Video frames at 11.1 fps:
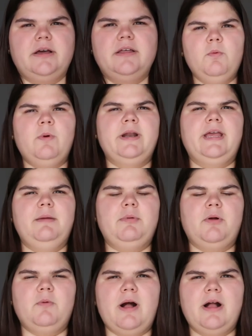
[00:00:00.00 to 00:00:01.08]
If you want to keep
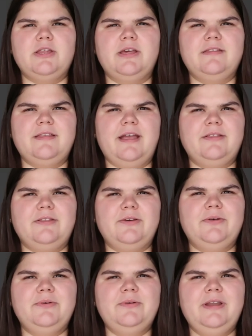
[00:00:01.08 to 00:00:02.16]
on watching, stay
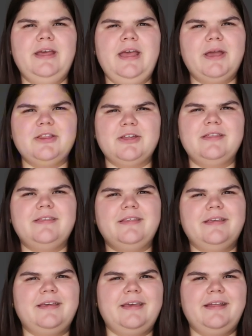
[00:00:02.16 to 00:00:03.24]
tuned. We can just
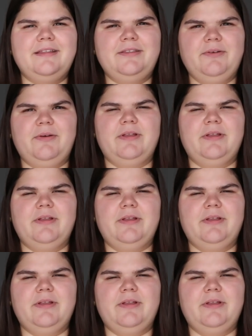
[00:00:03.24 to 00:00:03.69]
get into